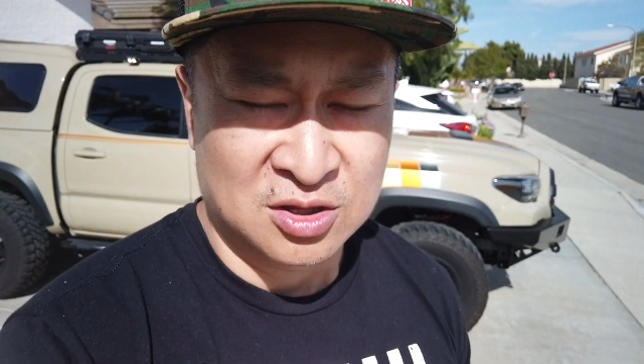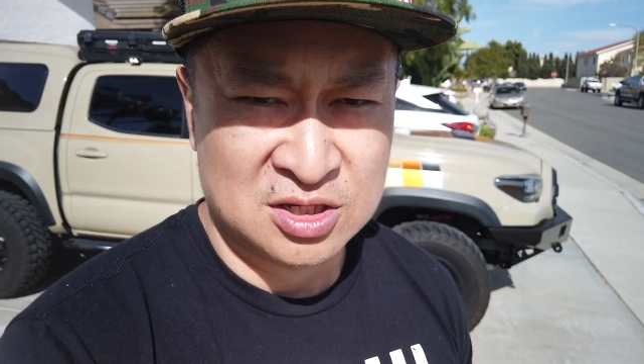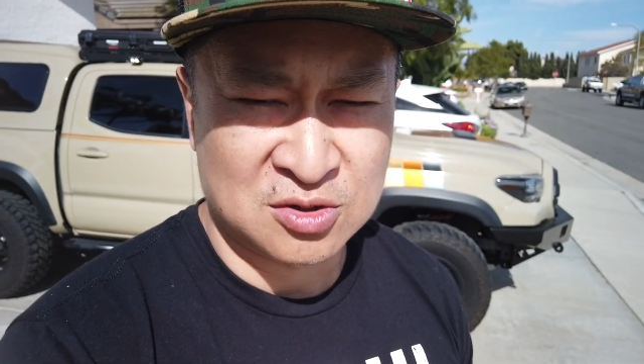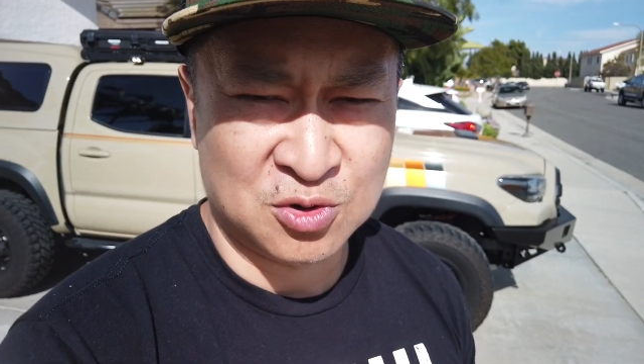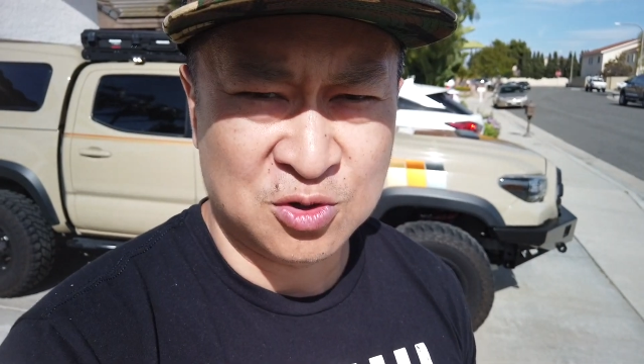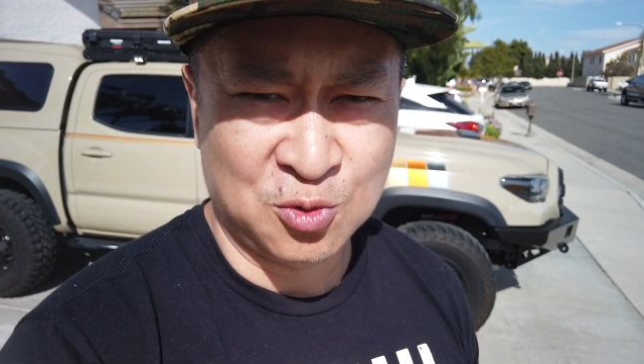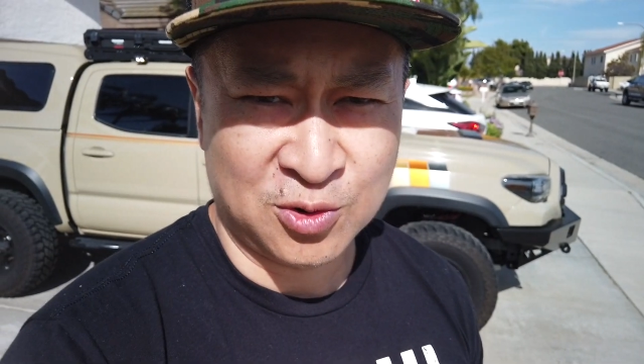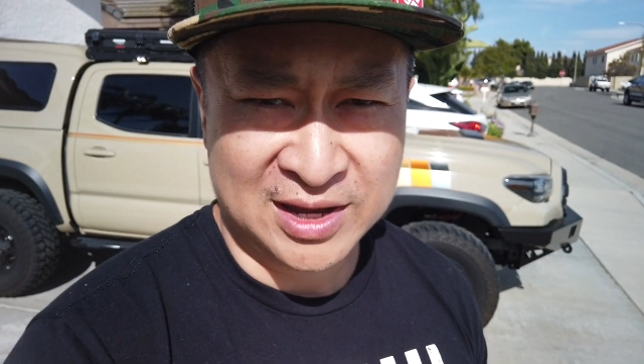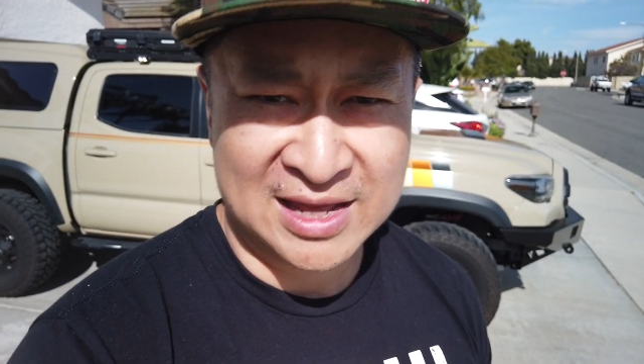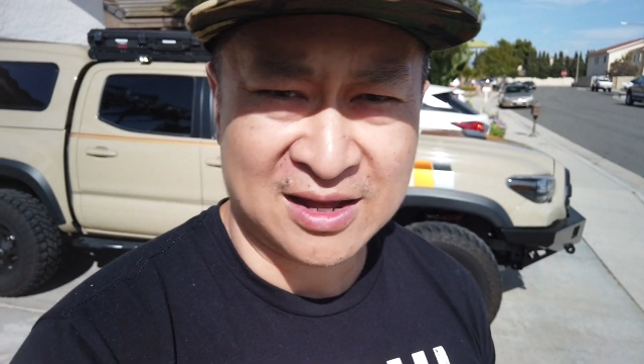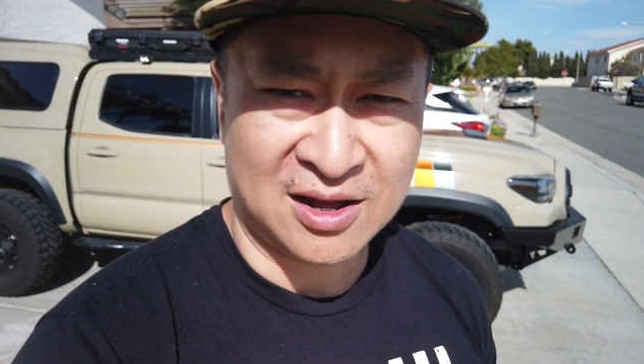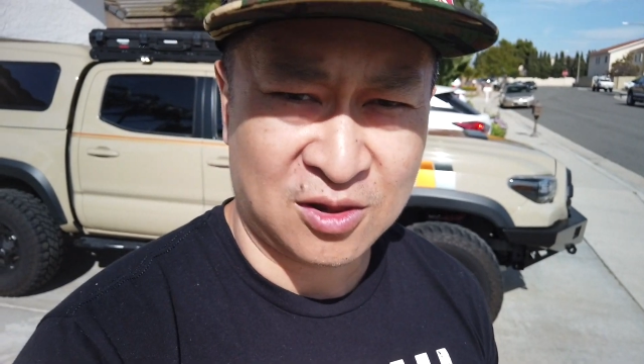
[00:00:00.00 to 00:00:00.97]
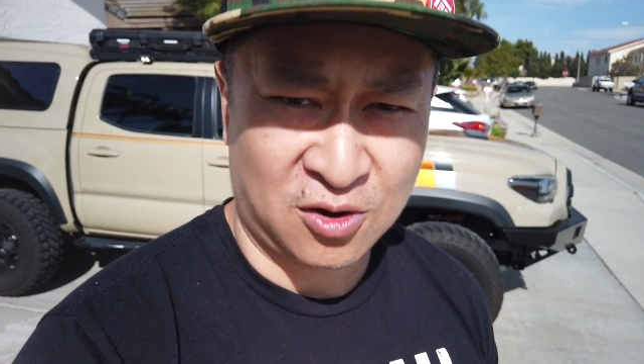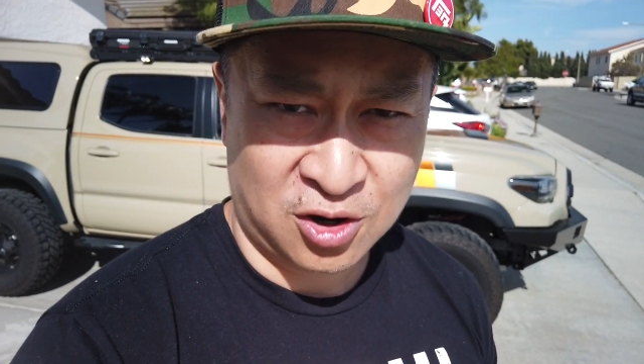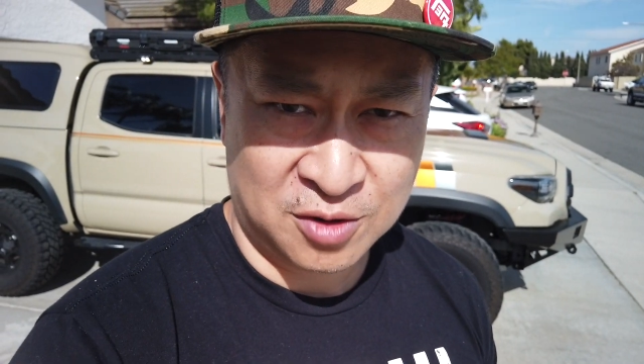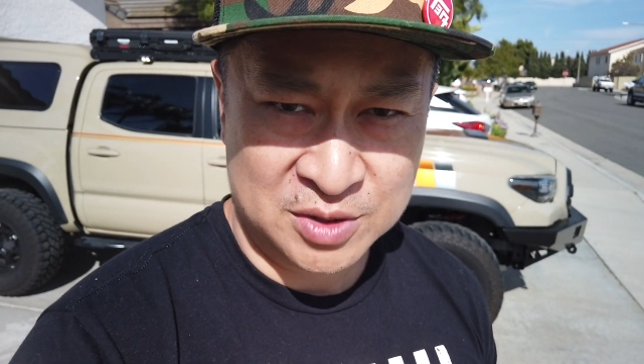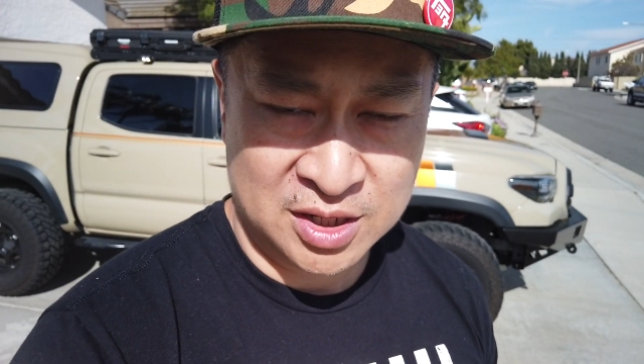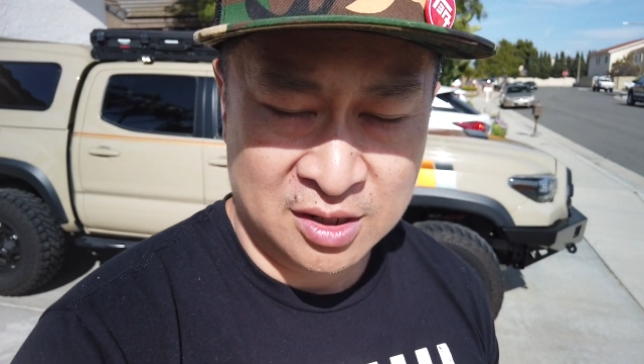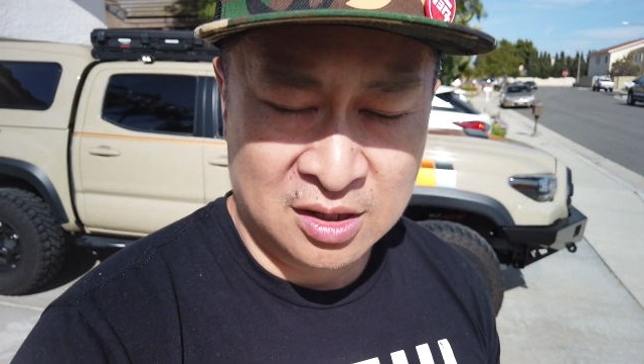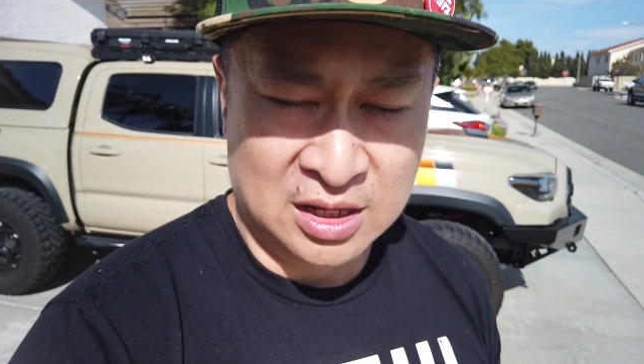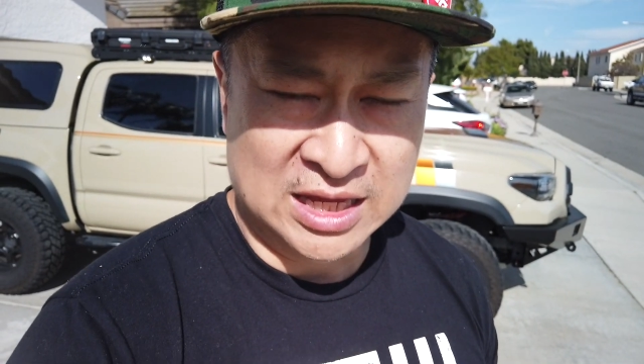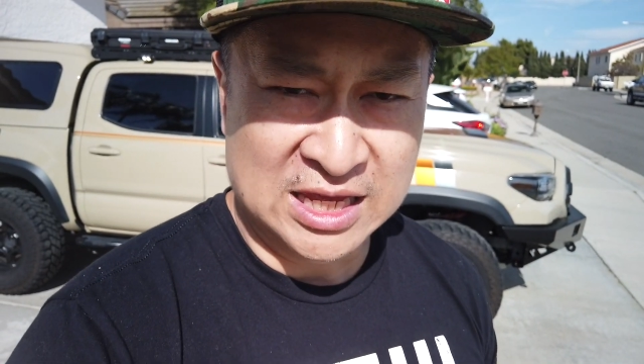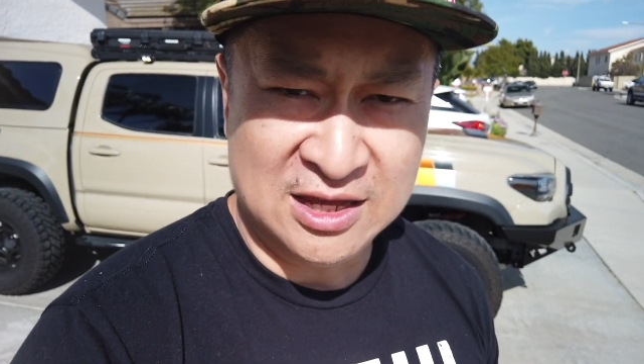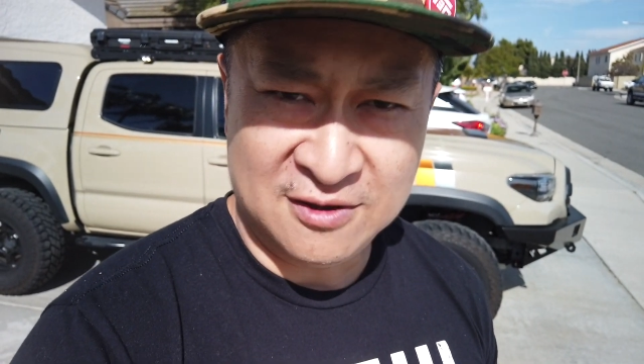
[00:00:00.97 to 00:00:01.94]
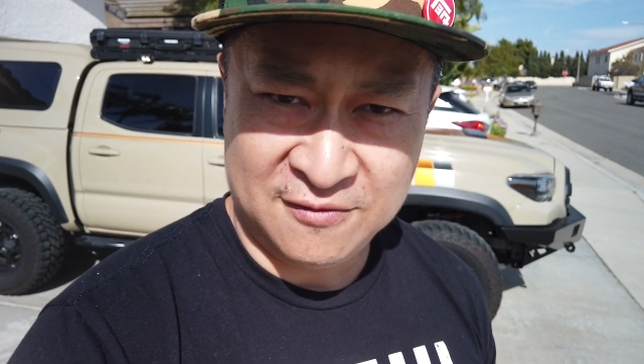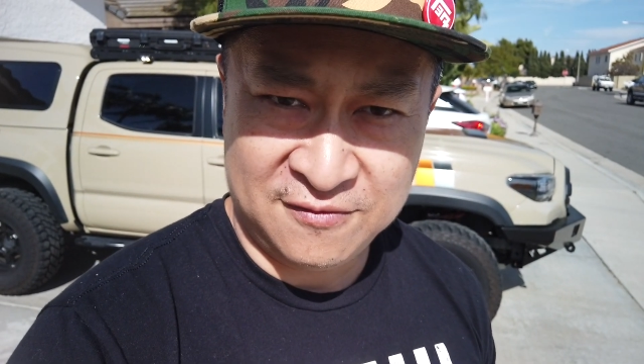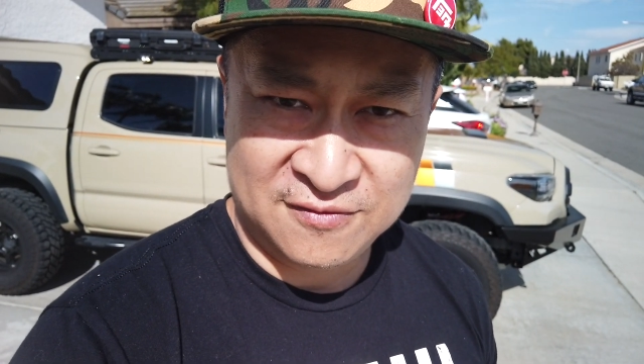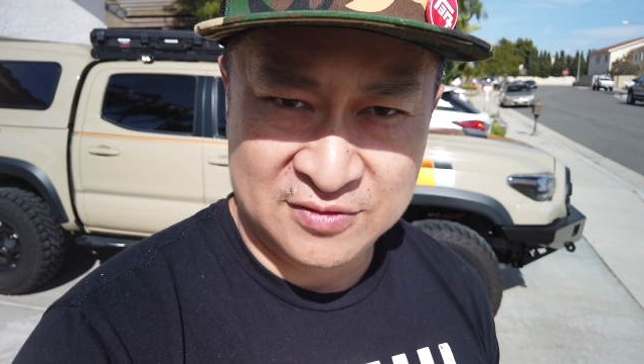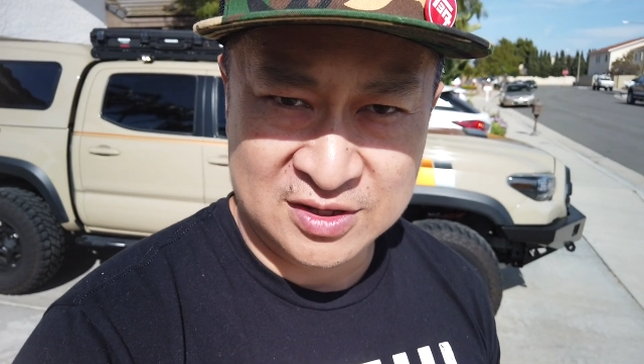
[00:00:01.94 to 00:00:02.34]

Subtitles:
so you will get alarmed if